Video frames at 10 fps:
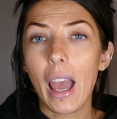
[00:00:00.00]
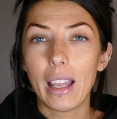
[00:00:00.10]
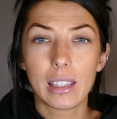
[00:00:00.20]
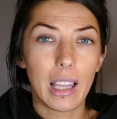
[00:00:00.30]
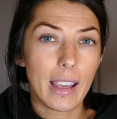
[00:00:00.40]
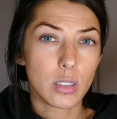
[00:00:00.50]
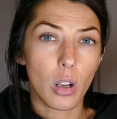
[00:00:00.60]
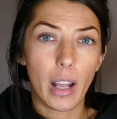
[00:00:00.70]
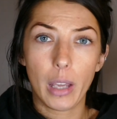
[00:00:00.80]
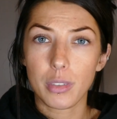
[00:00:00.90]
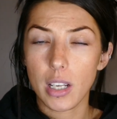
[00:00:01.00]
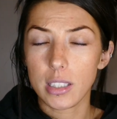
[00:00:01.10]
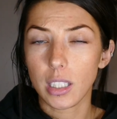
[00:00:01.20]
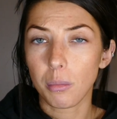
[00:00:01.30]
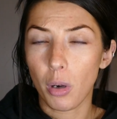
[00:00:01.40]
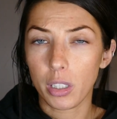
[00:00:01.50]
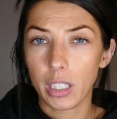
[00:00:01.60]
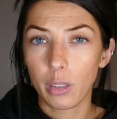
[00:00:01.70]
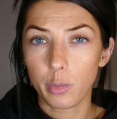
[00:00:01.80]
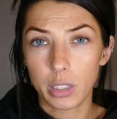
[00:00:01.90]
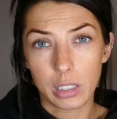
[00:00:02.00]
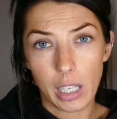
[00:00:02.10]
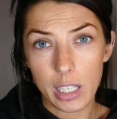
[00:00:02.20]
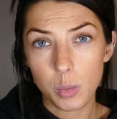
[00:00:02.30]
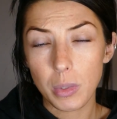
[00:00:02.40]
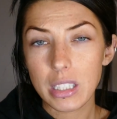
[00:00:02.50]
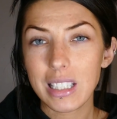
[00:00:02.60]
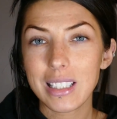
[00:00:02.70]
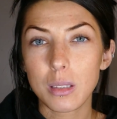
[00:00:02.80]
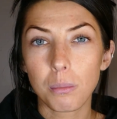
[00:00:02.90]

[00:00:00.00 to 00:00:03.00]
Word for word: and less on advertising and marketing for the lash business.